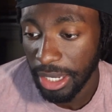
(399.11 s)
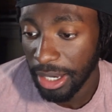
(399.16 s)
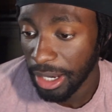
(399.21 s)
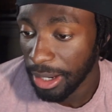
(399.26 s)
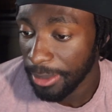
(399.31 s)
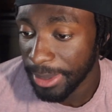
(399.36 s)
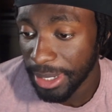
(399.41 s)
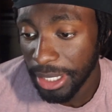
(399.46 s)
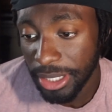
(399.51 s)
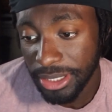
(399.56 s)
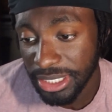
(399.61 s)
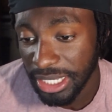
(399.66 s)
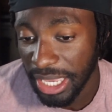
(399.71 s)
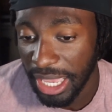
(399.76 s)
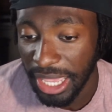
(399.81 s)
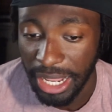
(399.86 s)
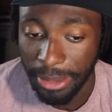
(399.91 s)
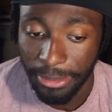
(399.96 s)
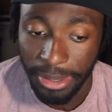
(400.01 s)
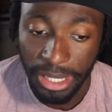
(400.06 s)
Everybody else ain't
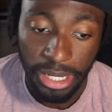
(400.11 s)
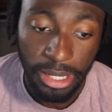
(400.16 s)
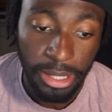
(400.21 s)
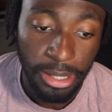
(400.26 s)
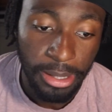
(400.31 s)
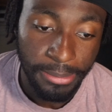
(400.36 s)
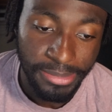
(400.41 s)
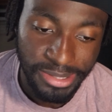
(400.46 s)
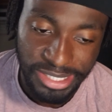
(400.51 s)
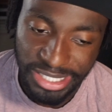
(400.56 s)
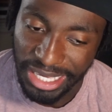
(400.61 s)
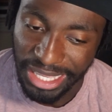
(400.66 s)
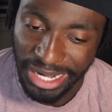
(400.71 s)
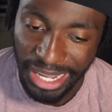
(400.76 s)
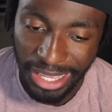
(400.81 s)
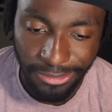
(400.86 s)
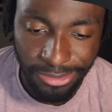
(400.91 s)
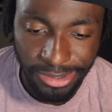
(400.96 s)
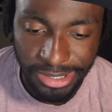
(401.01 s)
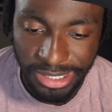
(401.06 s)
had that many. But yeah,
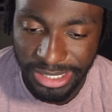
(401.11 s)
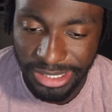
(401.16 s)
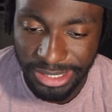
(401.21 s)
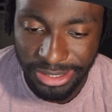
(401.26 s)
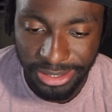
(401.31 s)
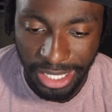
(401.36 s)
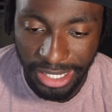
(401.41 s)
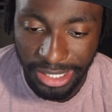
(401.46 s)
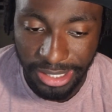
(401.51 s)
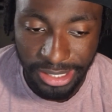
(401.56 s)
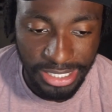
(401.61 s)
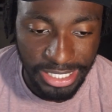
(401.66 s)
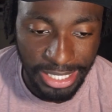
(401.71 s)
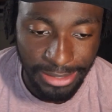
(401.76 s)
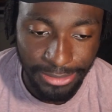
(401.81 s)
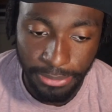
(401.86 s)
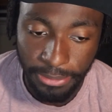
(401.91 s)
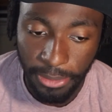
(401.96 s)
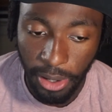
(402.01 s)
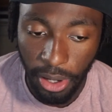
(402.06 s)
they couldn't
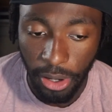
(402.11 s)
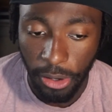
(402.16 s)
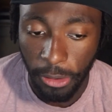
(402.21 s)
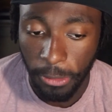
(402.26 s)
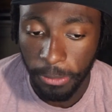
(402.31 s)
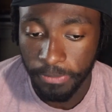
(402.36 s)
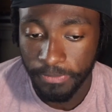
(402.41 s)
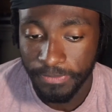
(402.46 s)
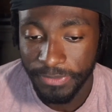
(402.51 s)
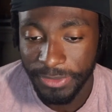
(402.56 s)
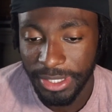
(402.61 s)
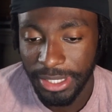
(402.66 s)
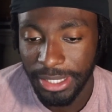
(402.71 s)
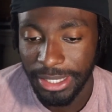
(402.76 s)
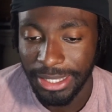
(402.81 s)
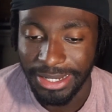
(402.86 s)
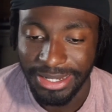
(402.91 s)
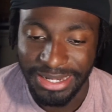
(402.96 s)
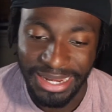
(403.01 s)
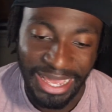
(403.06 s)
keep the ball.
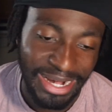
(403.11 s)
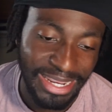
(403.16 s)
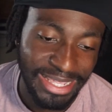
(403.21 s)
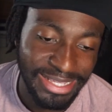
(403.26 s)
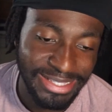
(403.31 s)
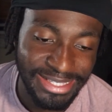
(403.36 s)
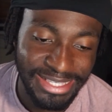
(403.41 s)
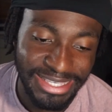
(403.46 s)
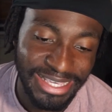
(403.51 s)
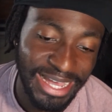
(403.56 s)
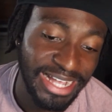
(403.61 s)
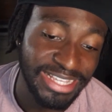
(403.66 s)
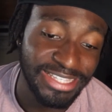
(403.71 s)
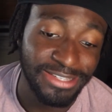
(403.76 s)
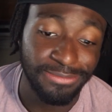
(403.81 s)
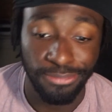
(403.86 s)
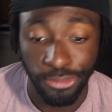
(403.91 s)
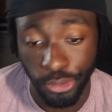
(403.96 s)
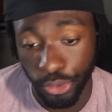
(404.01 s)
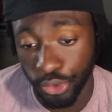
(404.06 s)
Not hitting
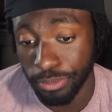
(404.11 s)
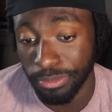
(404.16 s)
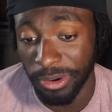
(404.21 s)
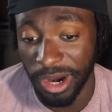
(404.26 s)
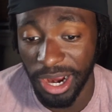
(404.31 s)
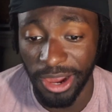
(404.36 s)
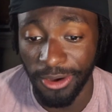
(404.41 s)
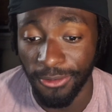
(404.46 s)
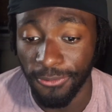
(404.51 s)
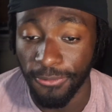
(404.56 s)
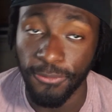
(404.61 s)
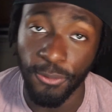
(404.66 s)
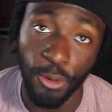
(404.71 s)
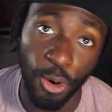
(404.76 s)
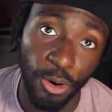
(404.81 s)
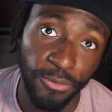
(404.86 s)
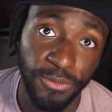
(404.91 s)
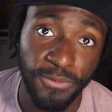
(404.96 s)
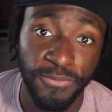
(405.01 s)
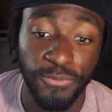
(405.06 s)
shots. Bruce Brown,
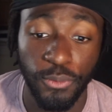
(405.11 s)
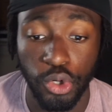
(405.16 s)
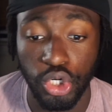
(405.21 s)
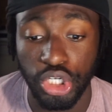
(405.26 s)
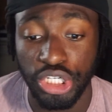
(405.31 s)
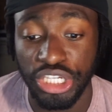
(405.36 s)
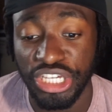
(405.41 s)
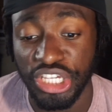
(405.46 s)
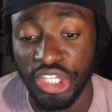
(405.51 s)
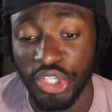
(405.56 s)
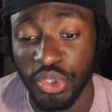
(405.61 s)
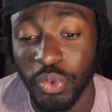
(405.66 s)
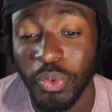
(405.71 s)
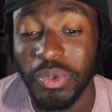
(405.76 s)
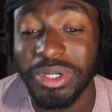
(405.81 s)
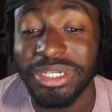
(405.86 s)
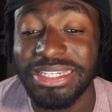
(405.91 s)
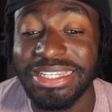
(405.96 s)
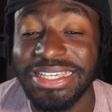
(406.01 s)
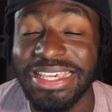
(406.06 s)
4 for 14,
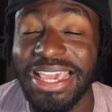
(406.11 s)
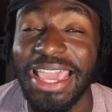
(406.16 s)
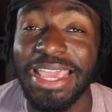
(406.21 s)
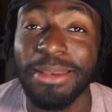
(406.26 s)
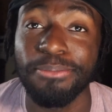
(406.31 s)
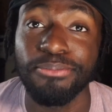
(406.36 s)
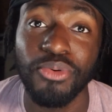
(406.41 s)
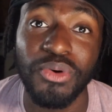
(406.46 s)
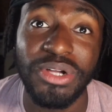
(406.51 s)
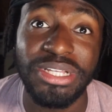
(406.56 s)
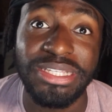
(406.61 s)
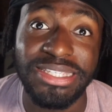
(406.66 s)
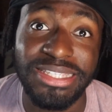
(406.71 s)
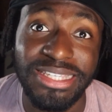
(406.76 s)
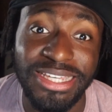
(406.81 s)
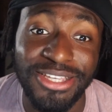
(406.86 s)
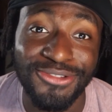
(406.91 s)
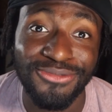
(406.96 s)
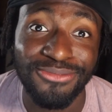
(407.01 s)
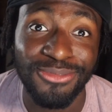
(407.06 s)

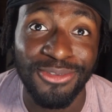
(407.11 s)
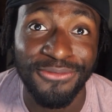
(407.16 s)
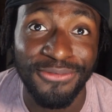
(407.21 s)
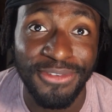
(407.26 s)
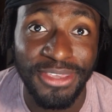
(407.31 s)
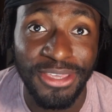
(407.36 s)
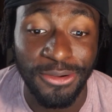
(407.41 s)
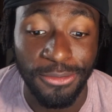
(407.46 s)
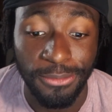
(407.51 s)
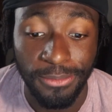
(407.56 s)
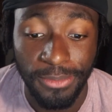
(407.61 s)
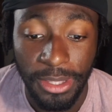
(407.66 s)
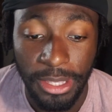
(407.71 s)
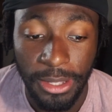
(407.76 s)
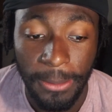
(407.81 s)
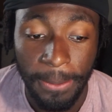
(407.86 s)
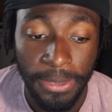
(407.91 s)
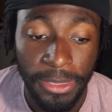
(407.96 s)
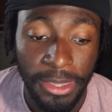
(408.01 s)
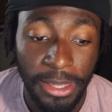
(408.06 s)
28.6 from the field.
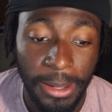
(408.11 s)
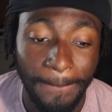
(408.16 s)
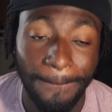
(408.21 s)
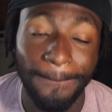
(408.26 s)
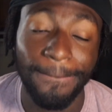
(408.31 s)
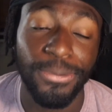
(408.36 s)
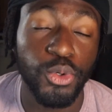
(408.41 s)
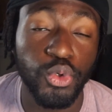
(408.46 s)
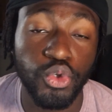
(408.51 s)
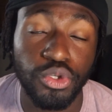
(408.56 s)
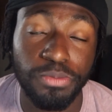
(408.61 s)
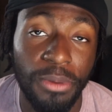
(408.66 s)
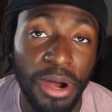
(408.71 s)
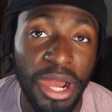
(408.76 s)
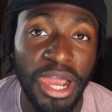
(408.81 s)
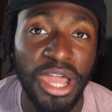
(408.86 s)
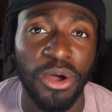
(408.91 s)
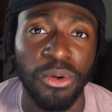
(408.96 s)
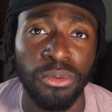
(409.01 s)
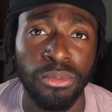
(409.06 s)
Bruce
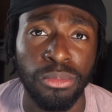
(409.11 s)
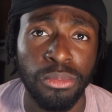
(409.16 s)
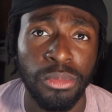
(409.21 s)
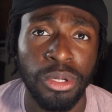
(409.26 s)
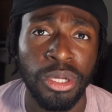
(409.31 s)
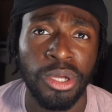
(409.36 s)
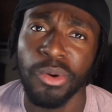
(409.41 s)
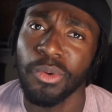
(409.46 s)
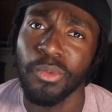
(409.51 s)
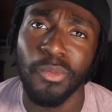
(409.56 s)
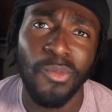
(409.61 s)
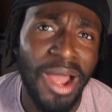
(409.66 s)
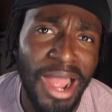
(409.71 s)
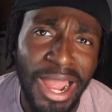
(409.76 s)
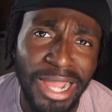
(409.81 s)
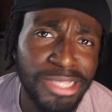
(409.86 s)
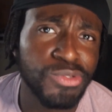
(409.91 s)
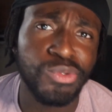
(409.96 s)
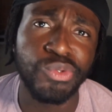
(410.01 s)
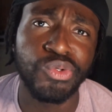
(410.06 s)
Brown, why
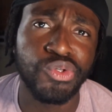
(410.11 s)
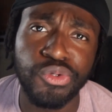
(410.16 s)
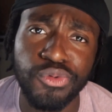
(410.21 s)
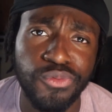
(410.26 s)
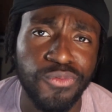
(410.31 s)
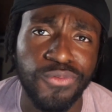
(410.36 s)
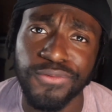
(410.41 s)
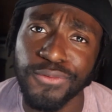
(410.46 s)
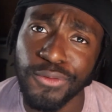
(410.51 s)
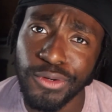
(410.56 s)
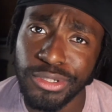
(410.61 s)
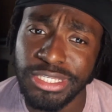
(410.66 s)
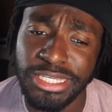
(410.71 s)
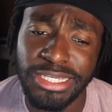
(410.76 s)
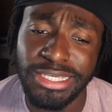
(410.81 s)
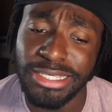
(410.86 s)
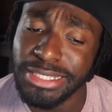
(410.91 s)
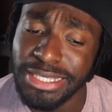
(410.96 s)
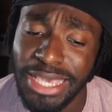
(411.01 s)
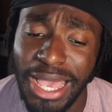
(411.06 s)
are you shooting
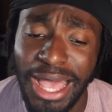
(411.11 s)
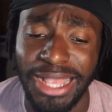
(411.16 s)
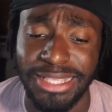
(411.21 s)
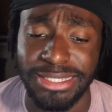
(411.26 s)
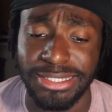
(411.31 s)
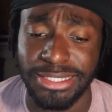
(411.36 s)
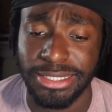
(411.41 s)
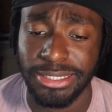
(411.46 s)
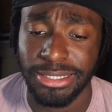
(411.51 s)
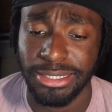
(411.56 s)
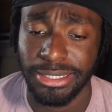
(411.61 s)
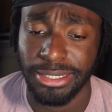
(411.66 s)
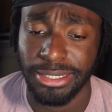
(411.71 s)
14 shots?